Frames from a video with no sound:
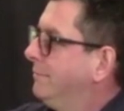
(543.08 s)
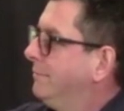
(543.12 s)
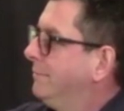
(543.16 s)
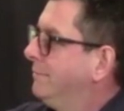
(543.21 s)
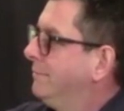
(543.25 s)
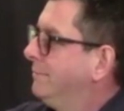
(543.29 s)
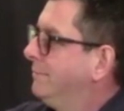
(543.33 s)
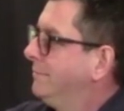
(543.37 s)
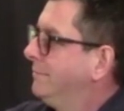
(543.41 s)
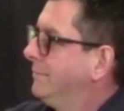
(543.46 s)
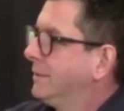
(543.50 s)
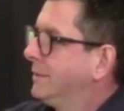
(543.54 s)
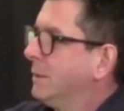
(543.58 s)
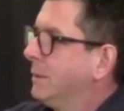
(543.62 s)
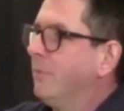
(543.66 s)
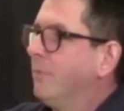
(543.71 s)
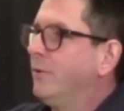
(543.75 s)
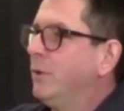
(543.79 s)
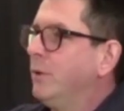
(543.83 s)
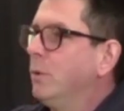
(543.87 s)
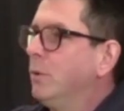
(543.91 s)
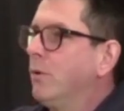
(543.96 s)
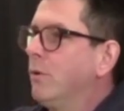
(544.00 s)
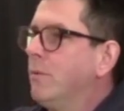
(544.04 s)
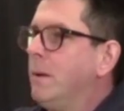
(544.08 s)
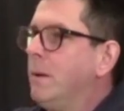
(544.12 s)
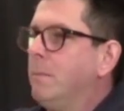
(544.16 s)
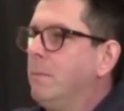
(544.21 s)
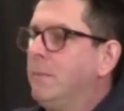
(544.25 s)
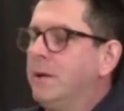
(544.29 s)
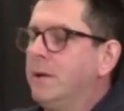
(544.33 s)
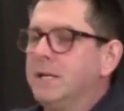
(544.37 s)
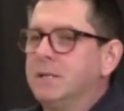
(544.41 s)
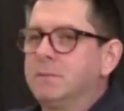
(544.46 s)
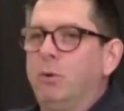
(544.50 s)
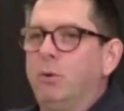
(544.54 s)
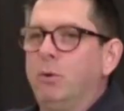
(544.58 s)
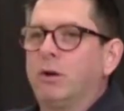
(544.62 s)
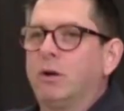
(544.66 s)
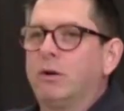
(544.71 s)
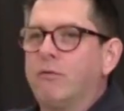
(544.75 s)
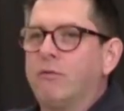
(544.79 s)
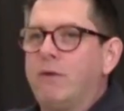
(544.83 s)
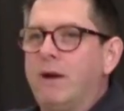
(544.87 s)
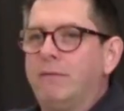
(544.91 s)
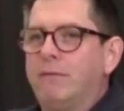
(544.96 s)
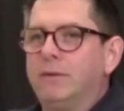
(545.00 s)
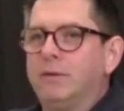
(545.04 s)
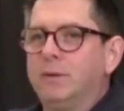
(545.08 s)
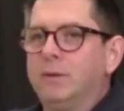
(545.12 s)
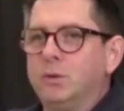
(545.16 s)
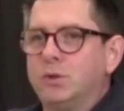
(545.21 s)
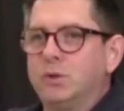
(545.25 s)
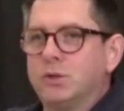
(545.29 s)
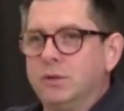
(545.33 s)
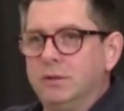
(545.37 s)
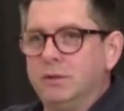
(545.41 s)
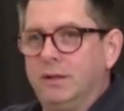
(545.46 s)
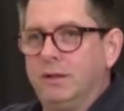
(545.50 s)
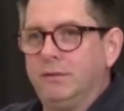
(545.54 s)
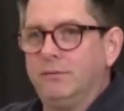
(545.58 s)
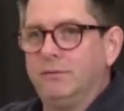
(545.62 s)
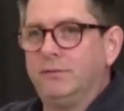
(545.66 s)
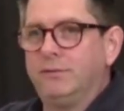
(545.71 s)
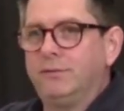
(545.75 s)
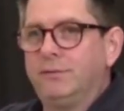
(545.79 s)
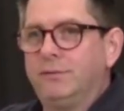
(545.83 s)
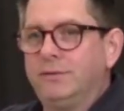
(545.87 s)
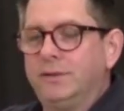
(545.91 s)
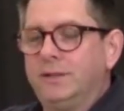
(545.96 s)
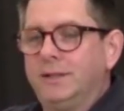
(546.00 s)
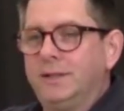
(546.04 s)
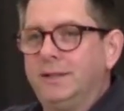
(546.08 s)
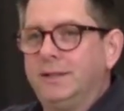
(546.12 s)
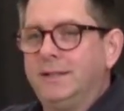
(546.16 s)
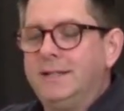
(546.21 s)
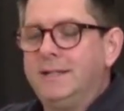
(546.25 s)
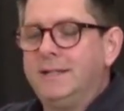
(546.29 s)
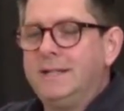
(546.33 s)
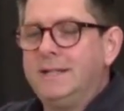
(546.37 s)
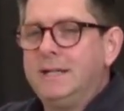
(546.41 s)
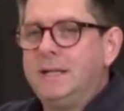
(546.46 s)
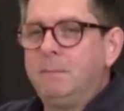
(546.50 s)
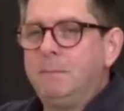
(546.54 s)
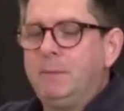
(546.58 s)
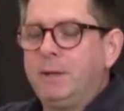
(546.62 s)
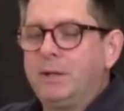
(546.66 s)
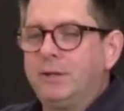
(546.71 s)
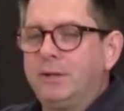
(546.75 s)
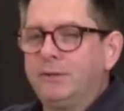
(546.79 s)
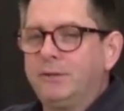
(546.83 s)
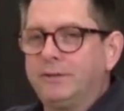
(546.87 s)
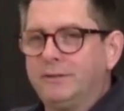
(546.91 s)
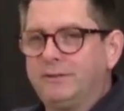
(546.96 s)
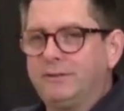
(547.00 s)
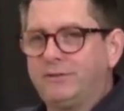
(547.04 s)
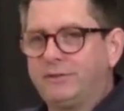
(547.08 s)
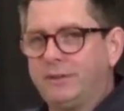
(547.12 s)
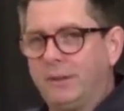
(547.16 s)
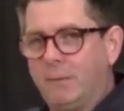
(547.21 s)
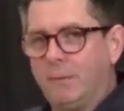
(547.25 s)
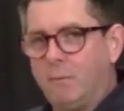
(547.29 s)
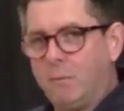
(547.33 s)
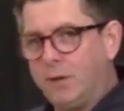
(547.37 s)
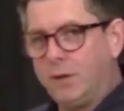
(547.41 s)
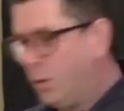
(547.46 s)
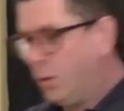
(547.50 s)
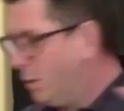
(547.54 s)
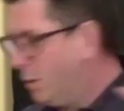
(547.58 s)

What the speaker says: Some of you will remember his book, Revolution of Love. Because as someone who has